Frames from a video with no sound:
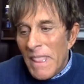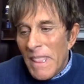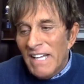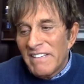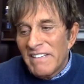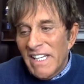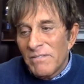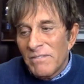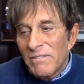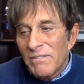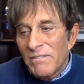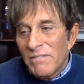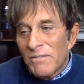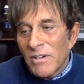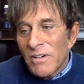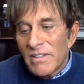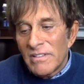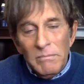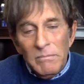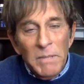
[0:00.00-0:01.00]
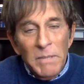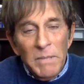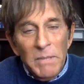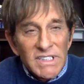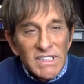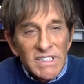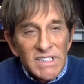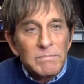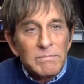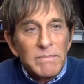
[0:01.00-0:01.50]
I think for
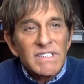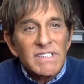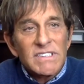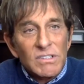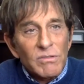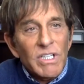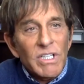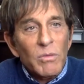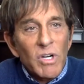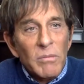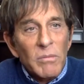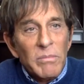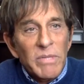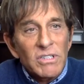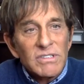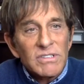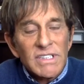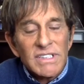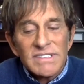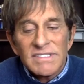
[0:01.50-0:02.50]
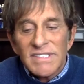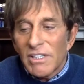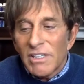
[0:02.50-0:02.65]
people in this business that really want to build it,